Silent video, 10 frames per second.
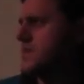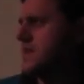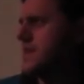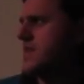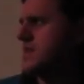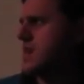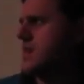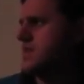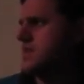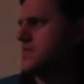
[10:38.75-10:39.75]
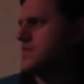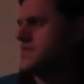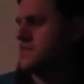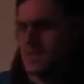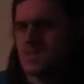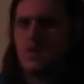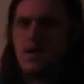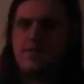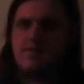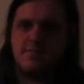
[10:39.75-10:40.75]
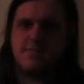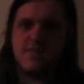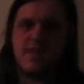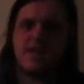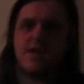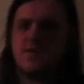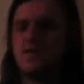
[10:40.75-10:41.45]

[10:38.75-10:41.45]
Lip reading: I think that's all of them. That's all of them. There you go.